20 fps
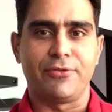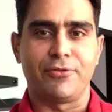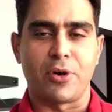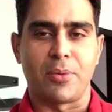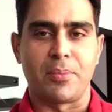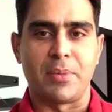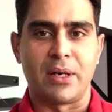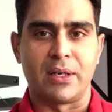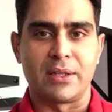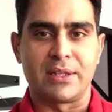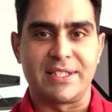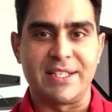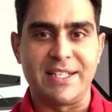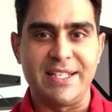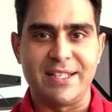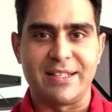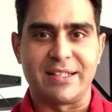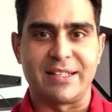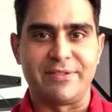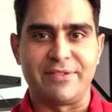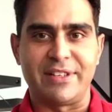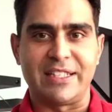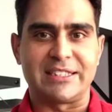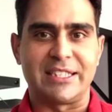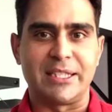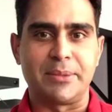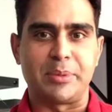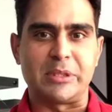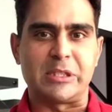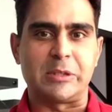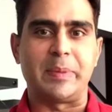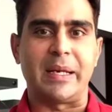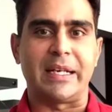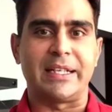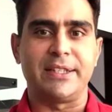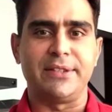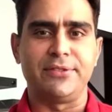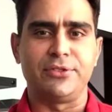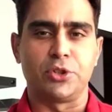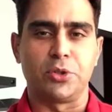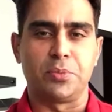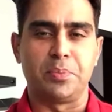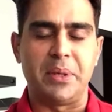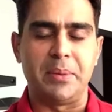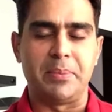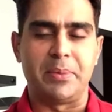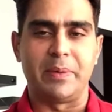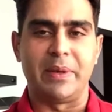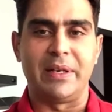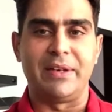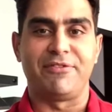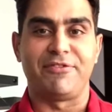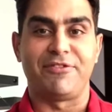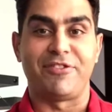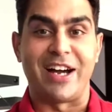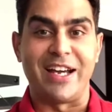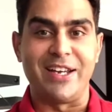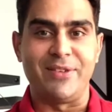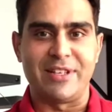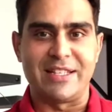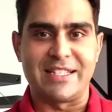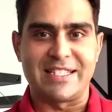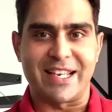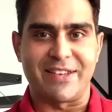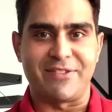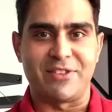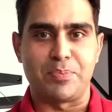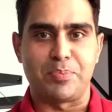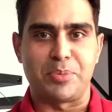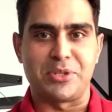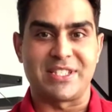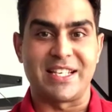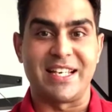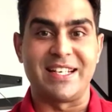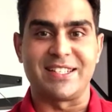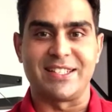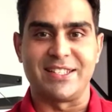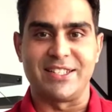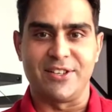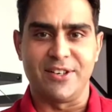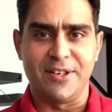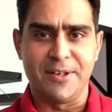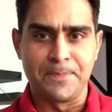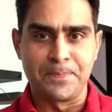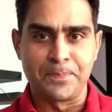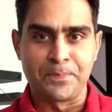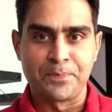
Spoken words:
from a 3-year investing perspective, should be between 5 and 7% a year.